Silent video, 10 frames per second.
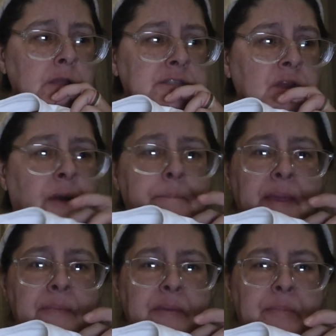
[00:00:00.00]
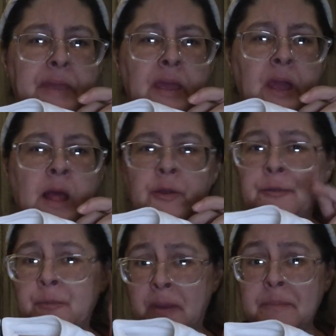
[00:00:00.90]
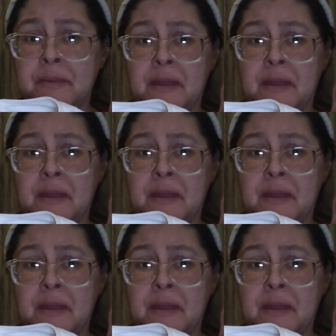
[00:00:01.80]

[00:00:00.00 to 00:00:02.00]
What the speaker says: a soft baby pink color, and there might